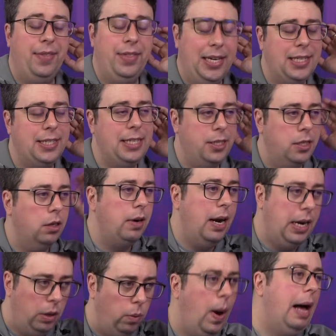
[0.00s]
I think it's
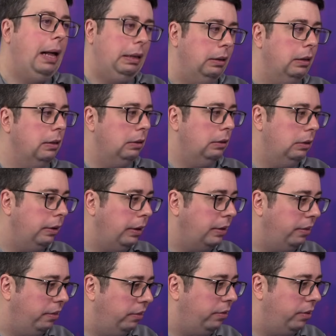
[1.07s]
integrated well
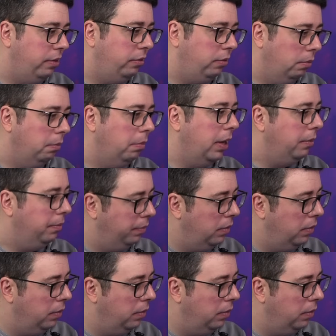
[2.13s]
into the system, but